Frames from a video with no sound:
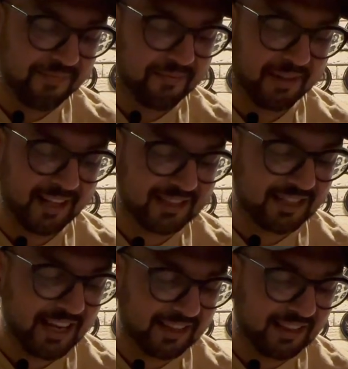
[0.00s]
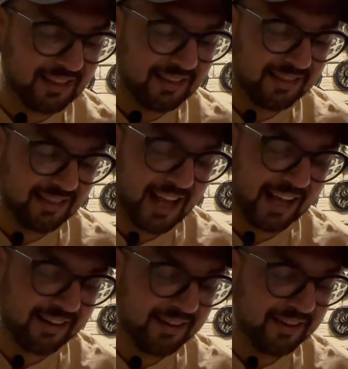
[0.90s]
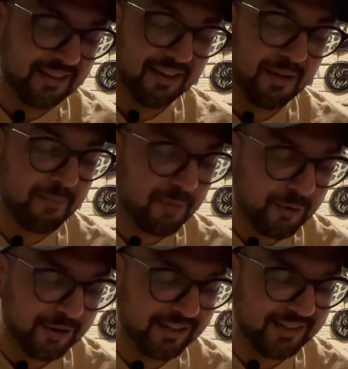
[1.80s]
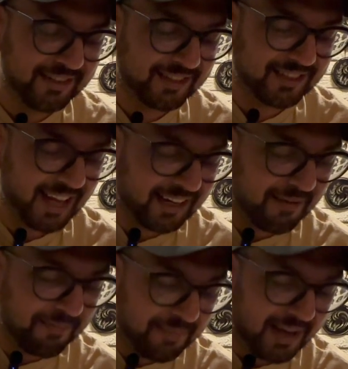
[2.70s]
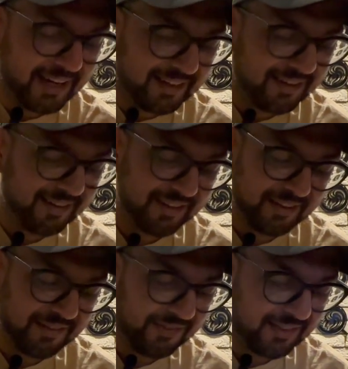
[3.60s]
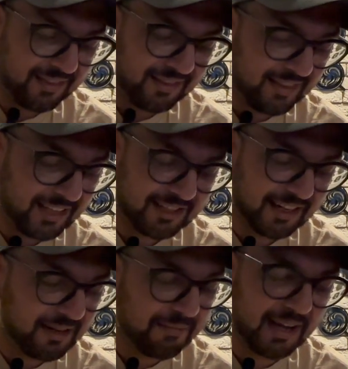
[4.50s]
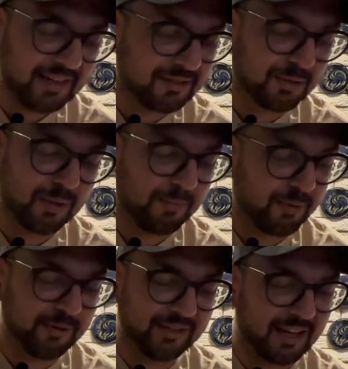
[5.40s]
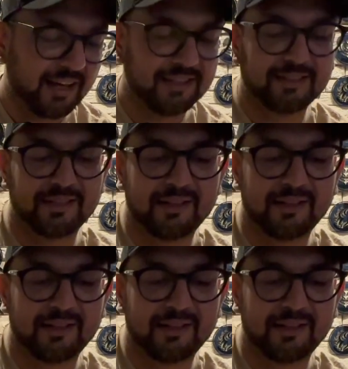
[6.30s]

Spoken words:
But let's take that important second bite. That second bite is so important, guys.